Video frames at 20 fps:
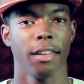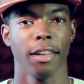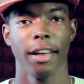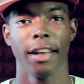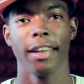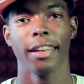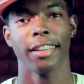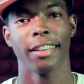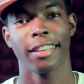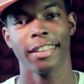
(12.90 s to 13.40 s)

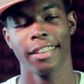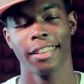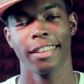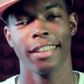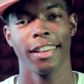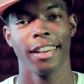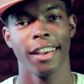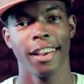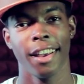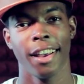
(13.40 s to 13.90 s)
Hi,
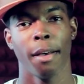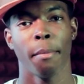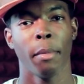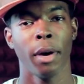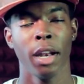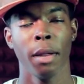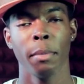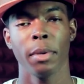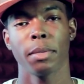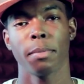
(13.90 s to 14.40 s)
my
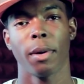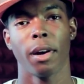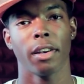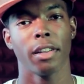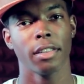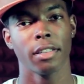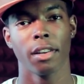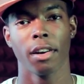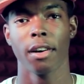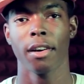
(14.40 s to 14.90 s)
name is
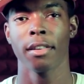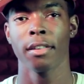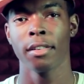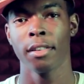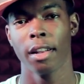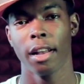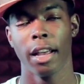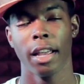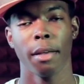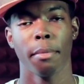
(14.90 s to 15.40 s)
Martez
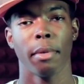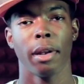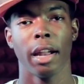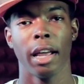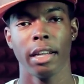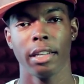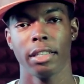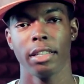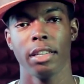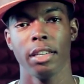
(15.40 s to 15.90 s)
Carter. I am a
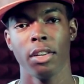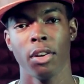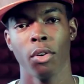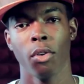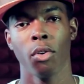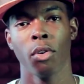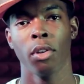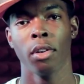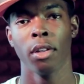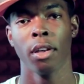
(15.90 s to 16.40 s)

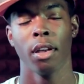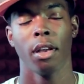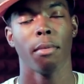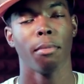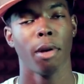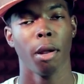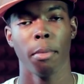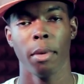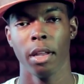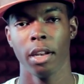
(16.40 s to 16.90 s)
19-year-old
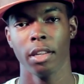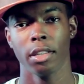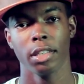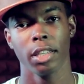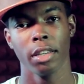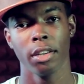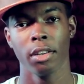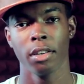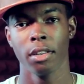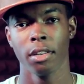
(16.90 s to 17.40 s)
Barbadian
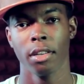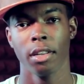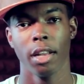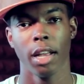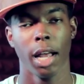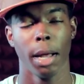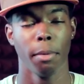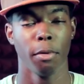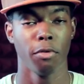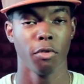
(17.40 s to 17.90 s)
singer and